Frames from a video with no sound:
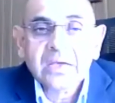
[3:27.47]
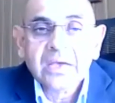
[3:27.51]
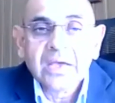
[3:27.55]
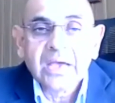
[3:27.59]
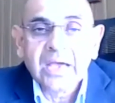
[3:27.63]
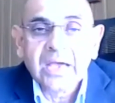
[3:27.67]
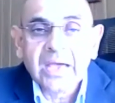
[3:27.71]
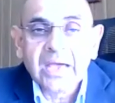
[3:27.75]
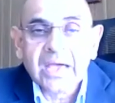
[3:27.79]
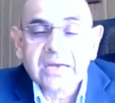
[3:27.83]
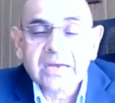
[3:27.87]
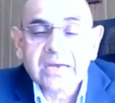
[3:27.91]

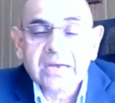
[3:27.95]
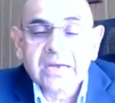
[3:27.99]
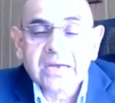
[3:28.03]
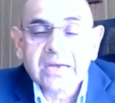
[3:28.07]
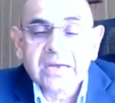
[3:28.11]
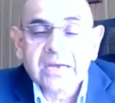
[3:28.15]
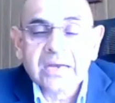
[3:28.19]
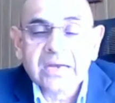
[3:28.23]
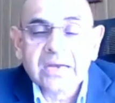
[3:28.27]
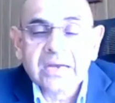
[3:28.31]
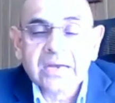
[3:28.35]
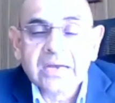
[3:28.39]
And
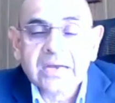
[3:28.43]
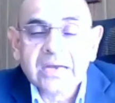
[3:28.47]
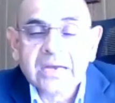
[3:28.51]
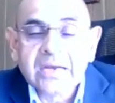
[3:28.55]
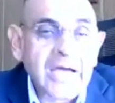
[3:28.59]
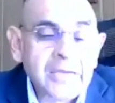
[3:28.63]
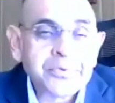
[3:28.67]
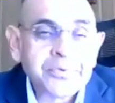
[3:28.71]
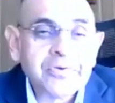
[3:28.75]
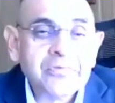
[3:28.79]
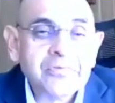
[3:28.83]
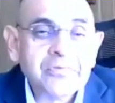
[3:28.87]
it is
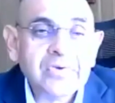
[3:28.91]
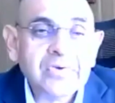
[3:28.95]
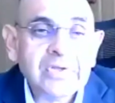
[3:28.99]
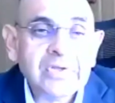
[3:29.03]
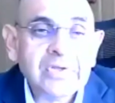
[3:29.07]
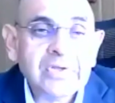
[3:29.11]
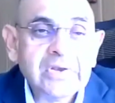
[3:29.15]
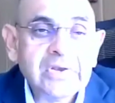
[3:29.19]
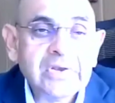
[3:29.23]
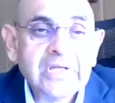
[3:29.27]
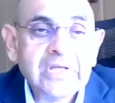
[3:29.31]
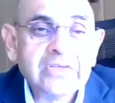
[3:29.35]
my
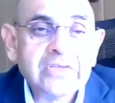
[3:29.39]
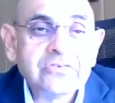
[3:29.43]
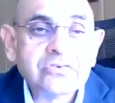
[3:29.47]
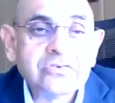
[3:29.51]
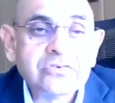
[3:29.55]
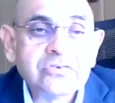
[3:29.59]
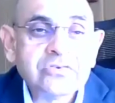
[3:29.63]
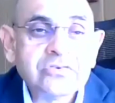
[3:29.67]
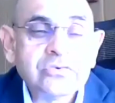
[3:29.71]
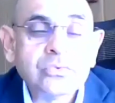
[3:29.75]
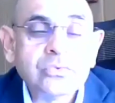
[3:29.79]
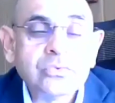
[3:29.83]
privilege to
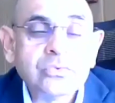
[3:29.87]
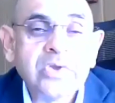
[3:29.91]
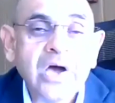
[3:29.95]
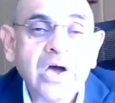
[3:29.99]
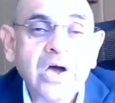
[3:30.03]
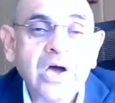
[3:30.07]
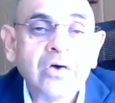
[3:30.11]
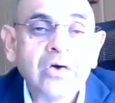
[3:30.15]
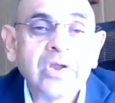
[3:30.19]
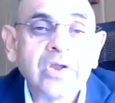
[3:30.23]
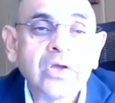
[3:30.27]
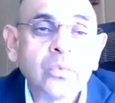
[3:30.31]
now
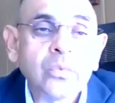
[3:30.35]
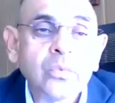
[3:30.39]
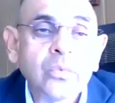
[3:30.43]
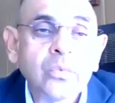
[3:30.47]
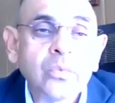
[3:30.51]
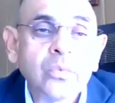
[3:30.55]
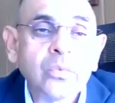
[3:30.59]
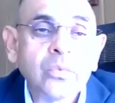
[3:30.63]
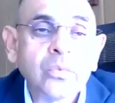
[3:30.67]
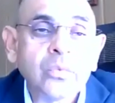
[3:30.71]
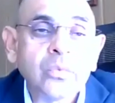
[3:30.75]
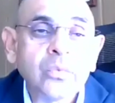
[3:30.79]
request the
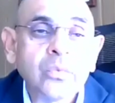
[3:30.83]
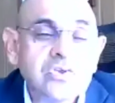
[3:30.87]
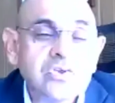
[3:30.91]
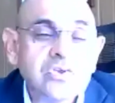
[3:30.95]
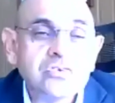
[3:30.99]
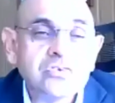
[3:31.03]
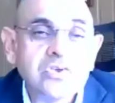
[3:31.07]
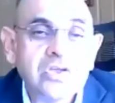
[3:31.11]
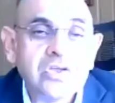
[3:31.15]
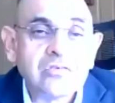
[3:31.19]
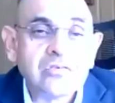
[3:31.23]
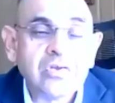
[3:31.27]
Secretary
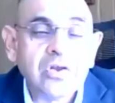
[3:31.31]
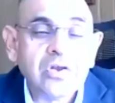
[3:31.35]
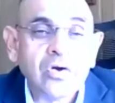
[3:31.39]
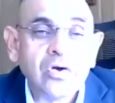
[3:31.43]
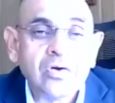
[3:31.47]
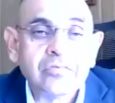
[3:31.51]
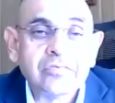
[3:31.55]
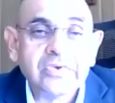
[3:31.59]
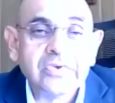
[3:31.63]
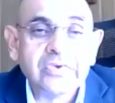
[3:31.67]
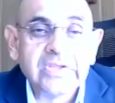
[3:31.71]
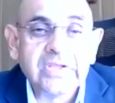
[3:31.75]
General
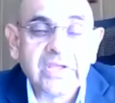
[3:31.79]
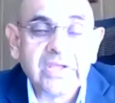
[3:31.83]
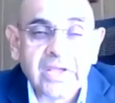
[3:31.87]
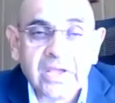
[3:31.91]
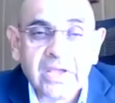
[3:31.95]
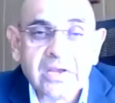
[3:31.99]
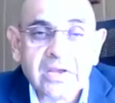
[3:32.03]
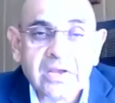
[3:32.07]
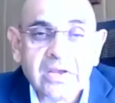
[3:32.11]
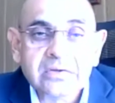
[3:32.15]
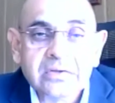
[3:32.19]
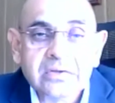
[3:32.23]
of
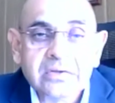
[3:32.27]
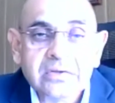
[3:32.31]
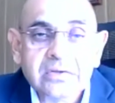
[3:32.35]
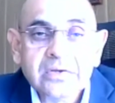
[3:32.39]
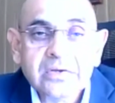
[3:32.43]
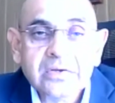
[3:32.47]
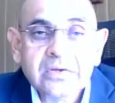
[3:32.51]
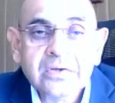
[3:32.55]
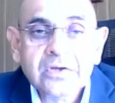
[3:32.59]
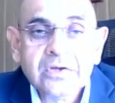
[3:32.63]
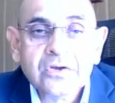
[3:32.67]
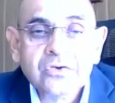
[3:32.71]
D8
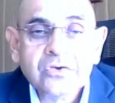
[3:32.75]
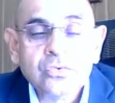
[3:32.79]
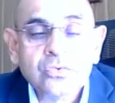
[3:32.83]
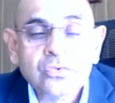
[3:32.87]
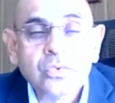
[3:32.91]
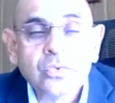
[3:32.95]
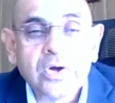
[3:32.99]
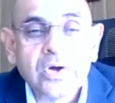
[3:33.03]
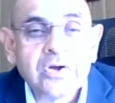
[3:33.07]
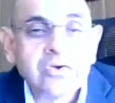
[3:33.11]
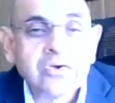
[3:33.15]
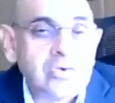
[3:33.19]

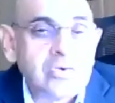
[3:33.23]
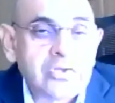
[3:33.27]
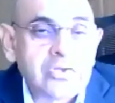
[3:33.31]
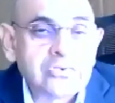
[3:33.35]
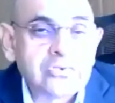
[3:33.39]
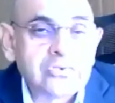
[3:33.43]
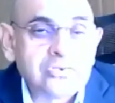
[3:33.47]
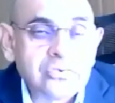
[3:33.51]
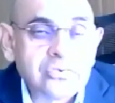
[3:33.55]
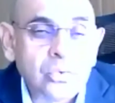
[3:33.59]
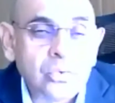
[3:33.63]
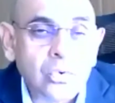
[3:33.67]
to address
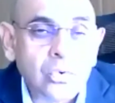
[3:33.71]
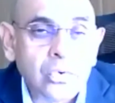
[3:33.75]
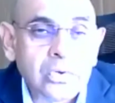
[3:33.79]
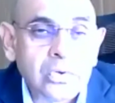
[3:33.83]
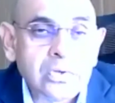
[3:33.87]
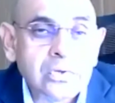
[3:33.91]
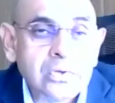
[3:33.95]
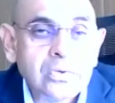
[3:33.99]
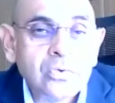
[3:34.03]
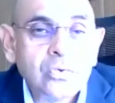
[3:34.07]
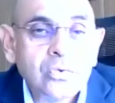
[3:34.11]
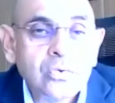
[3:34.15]
you
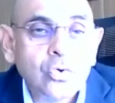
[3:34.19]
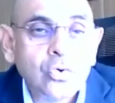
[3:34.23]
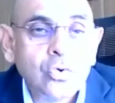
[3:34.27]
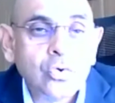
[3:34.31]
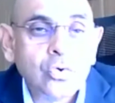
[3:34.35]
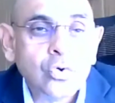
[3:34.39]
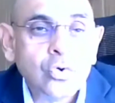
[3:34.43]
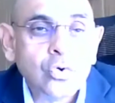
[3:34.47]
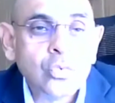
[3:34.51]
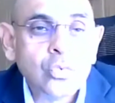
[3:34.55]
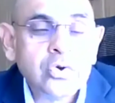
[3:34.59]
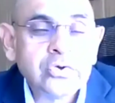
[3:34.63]
all.
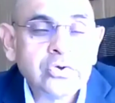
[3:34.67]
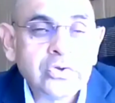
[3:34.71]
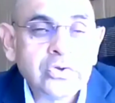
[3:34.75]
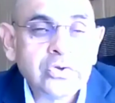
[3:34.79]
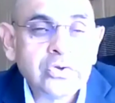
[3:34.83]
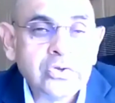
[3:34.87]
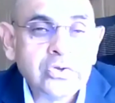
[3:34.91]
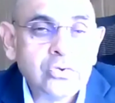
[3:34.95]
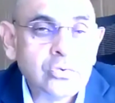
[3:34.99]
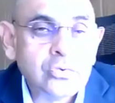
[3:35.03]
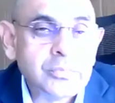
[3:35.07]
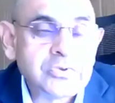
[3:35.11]
Over to you,
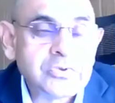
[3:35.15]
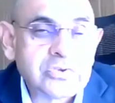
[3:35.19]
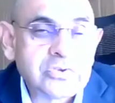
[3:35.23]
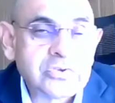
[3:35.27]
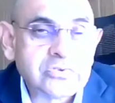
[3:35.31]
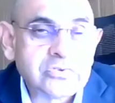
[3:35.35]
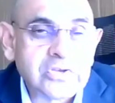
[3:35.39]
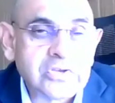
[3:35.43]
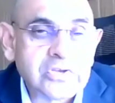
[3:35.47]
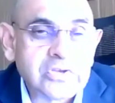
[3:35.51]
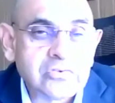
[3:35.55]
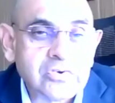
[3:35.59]
Mr.
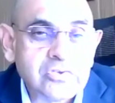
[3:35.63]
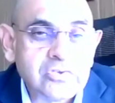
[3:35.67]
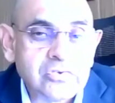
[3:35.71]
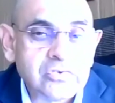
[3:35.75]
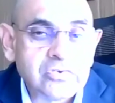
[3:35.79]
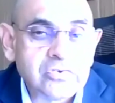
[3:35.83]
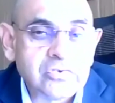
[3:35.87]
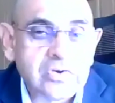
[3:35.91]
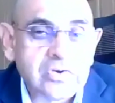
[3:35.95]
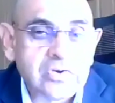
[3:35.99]
Secretary General.